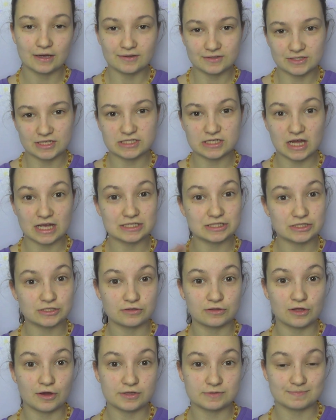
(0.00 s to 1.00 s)
So it's nice to
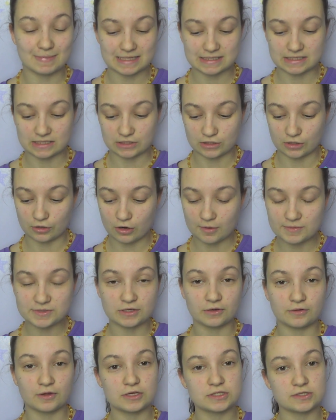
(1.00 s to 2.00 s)
do those based in Europe.
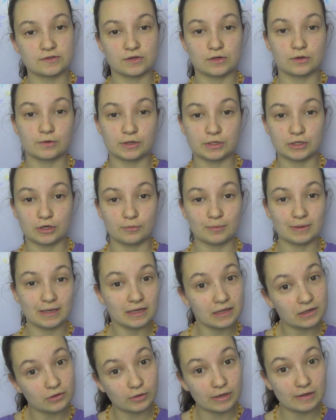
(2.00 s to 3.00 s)
So those of you who are
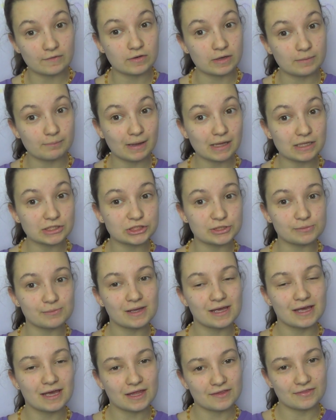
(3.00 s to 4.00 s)
European or even in Belgium,
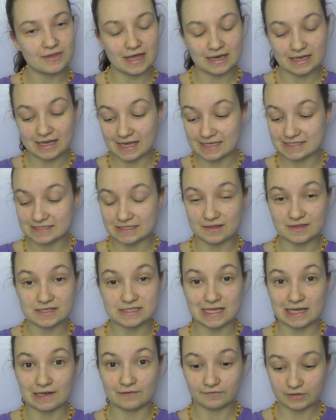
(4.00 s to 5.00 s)
then here's another
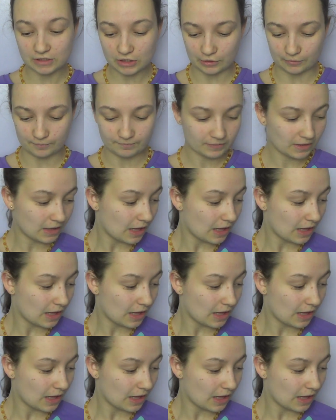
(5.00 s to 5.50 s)
seller for you.